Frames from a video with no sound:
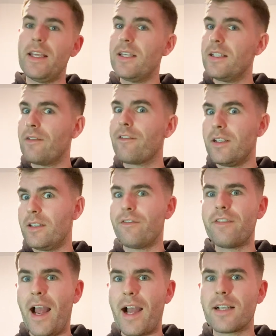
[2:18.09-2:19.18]
It is a, is a
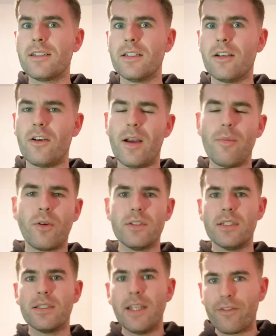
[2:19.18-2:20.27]
fact, all right, because
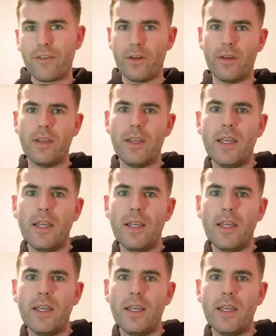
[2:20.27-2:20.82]
it's different.